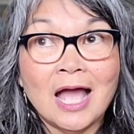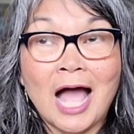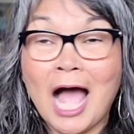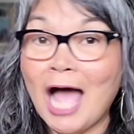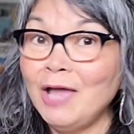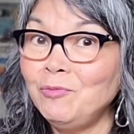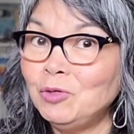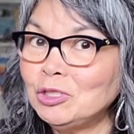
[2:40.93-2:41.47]

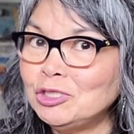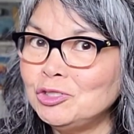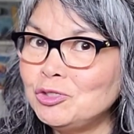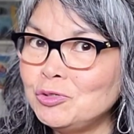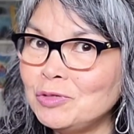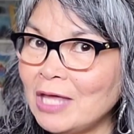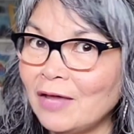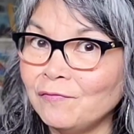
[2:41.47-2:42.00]
I wouldn't
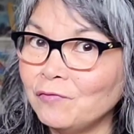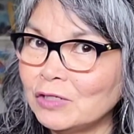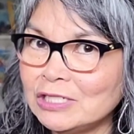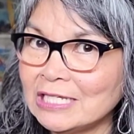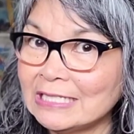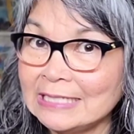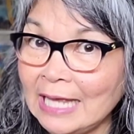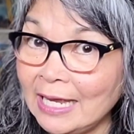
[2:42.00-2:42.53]
do that for
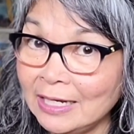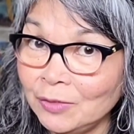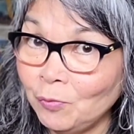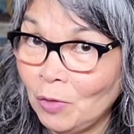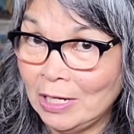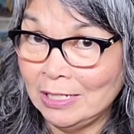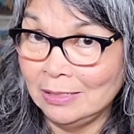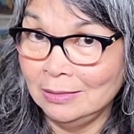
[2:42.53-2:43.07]
just
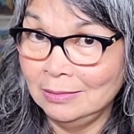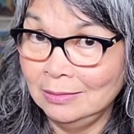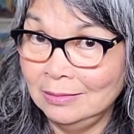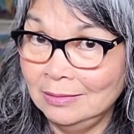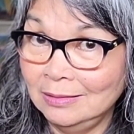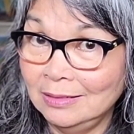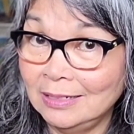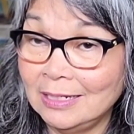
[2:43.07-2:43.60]
anyone.
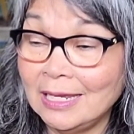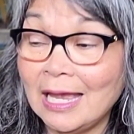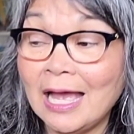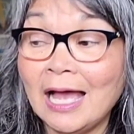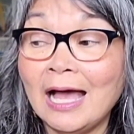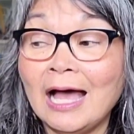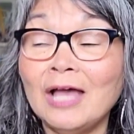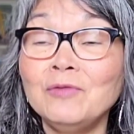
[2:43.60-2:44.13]

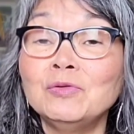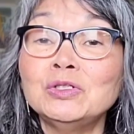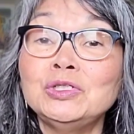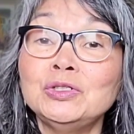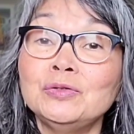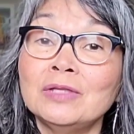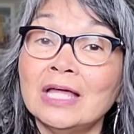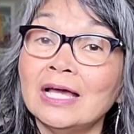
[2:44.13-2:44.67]
I would
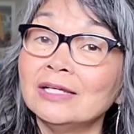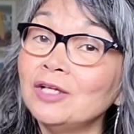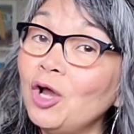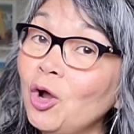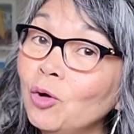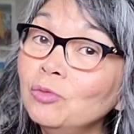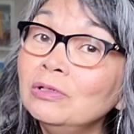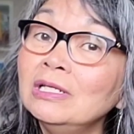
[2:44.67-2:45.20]
do that
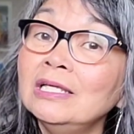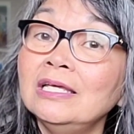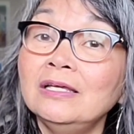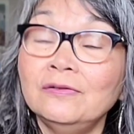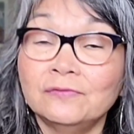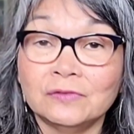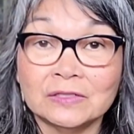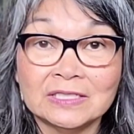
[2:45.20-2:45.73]
only
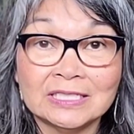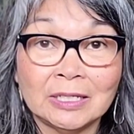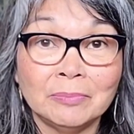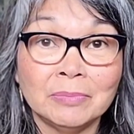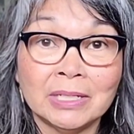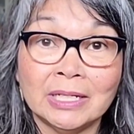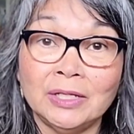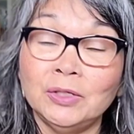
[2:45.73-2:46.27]
for
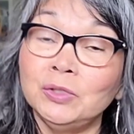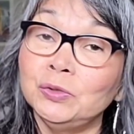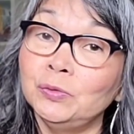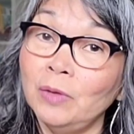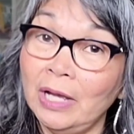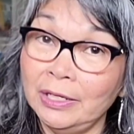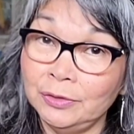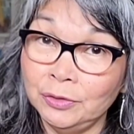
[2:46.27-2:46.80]
somebody who
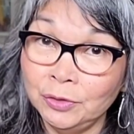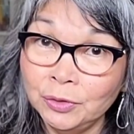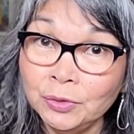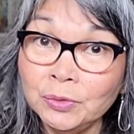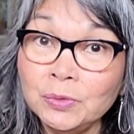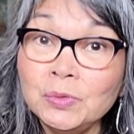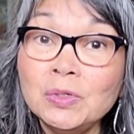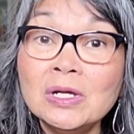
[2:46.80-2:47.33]
I
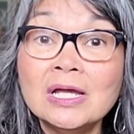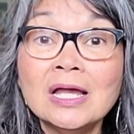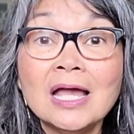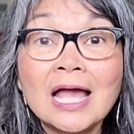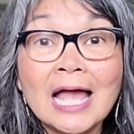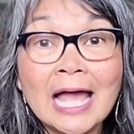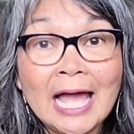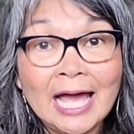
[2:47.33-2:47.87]
knew
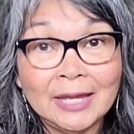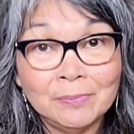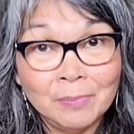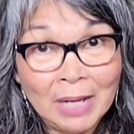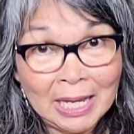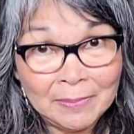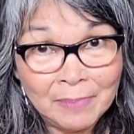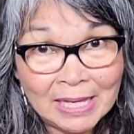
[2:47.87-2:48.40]
had
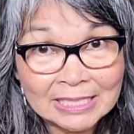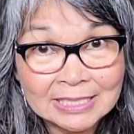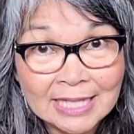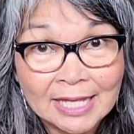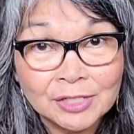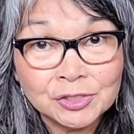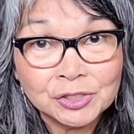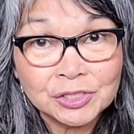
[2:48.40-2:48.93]
my best
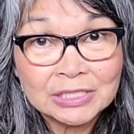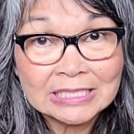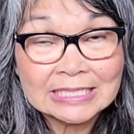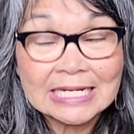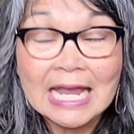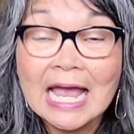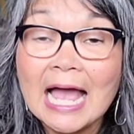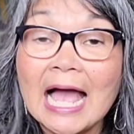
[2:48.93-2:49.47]

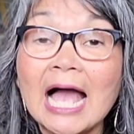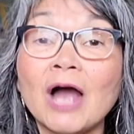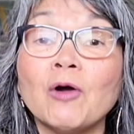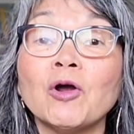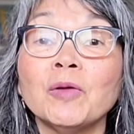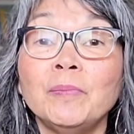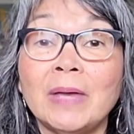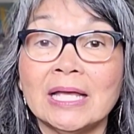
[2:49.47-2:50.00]
interest,
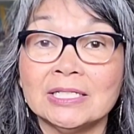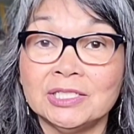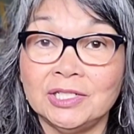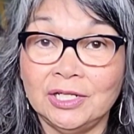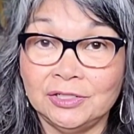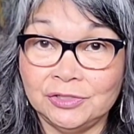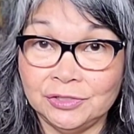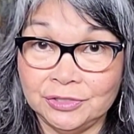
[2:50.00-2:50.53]
our best
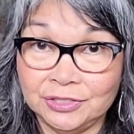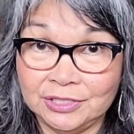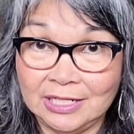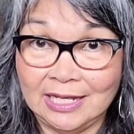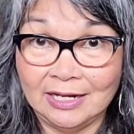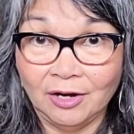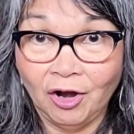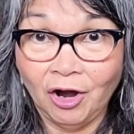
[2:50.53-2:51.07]
interest
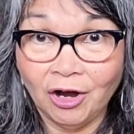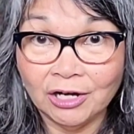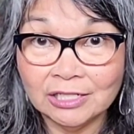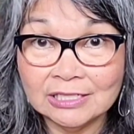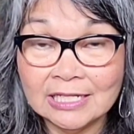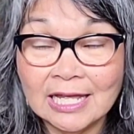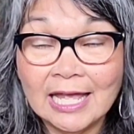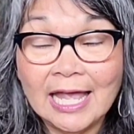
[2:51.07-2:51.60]
at
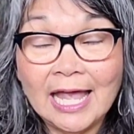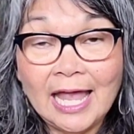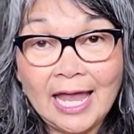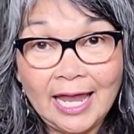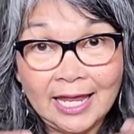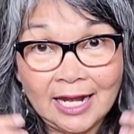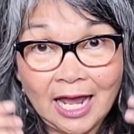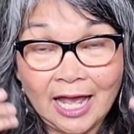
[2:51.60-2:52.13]
heart,
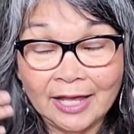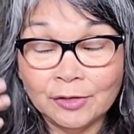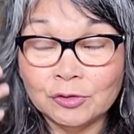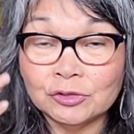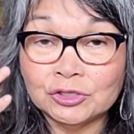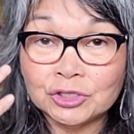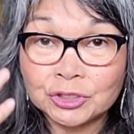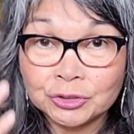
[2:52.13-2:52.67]
and I
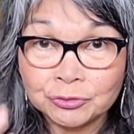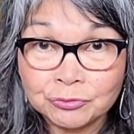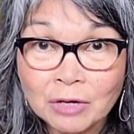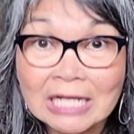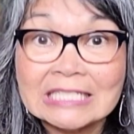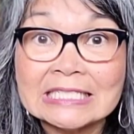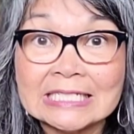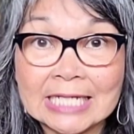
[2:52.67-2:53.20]
could
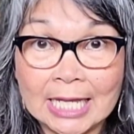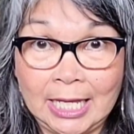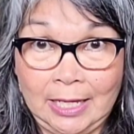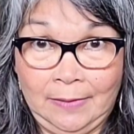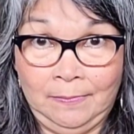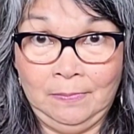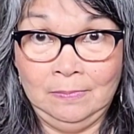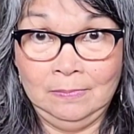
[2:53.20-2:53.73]
trust
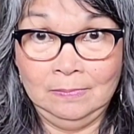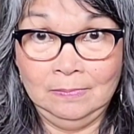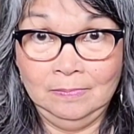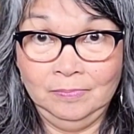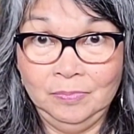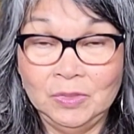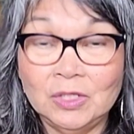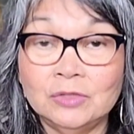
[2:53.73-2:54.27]
him
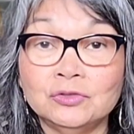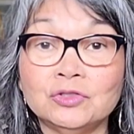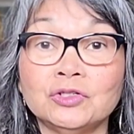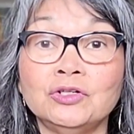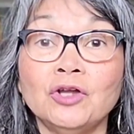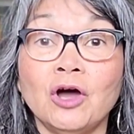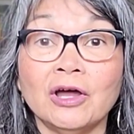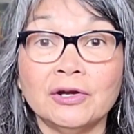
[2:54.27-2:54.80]
to
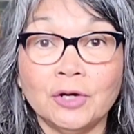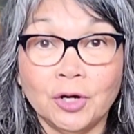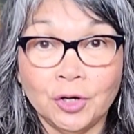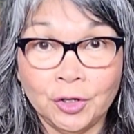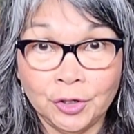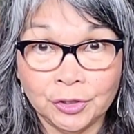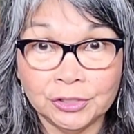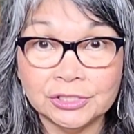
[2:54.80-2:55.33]
not
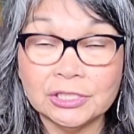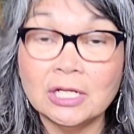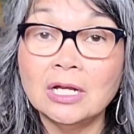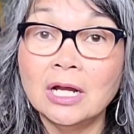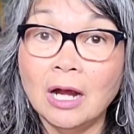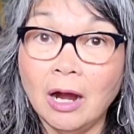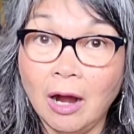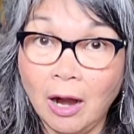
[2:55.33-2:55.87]
hurt,
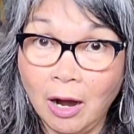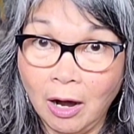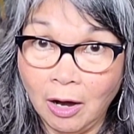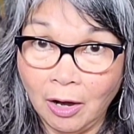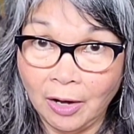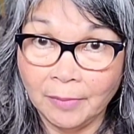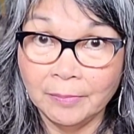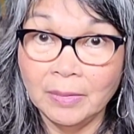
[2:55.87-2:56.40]

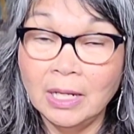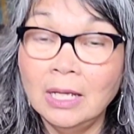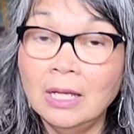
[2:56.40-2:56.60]
harm,